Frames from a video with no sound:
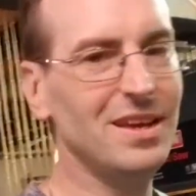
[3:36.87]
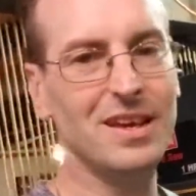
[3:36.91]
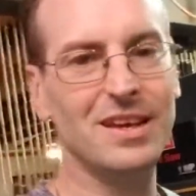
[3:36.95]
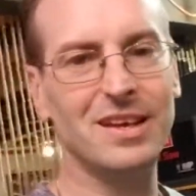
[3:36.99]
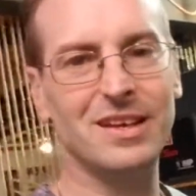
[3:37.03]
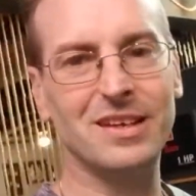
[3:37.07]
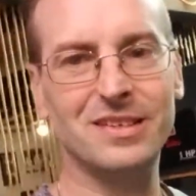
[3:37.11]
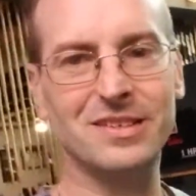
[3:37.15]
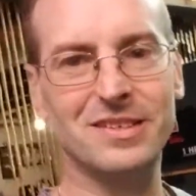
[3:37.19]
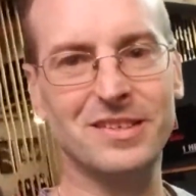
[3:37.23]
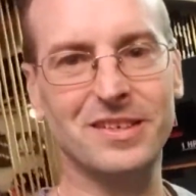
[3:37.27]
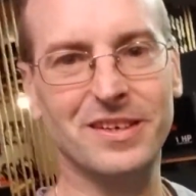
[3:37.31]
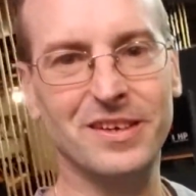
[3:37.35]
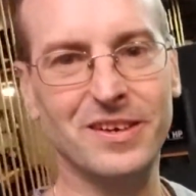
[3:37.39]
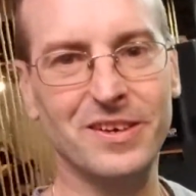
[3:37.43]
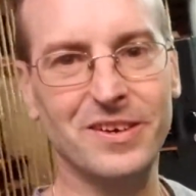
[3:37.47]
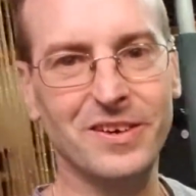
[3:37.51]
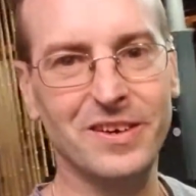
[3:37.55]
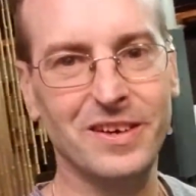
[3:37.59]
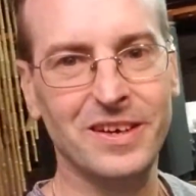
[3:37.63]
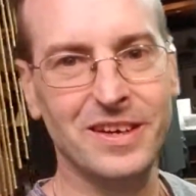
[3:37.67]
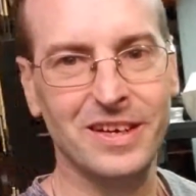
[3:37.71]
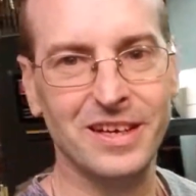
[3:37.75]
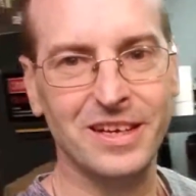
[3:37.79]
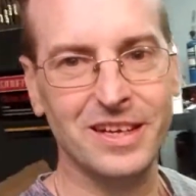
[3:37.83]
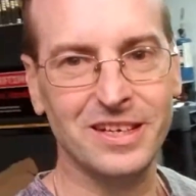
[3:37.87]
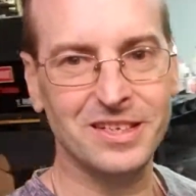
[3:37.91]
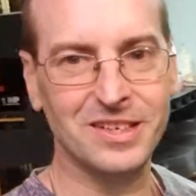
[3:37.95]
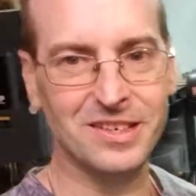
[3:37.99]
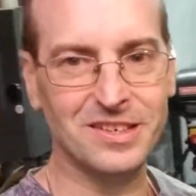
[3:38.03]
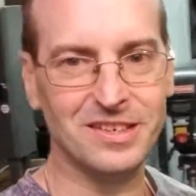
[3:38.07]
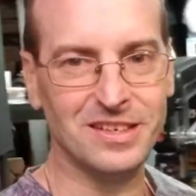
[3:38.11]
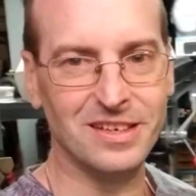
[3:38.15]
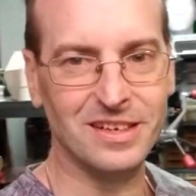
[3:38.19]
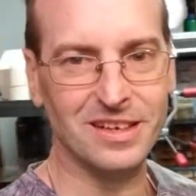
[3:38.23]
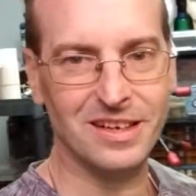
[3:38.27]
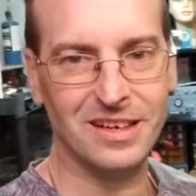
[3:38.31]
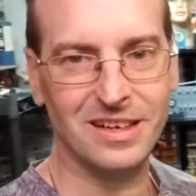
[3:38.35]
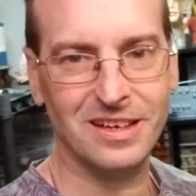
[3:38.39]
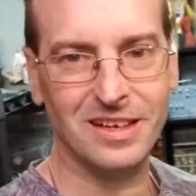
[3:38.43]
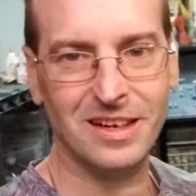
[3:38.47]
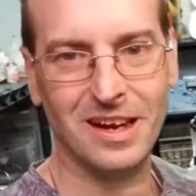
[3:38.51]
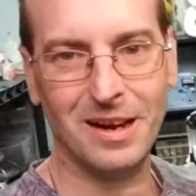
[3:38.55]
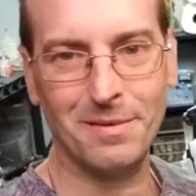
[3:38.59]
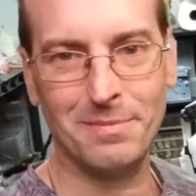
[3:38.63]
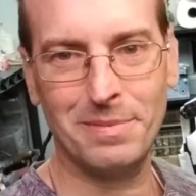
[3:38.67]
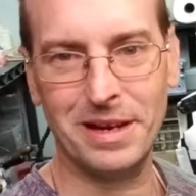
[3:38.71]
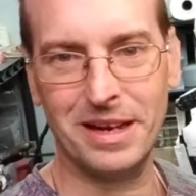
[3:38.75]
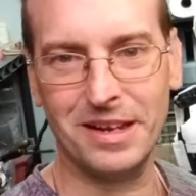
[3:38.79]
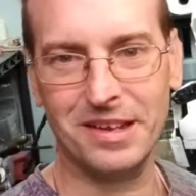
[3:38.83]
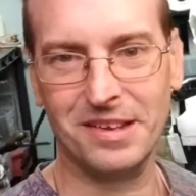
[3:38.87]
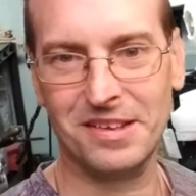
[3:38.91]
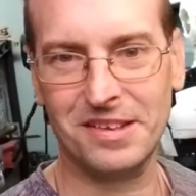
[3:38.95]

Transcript: So just a little bit of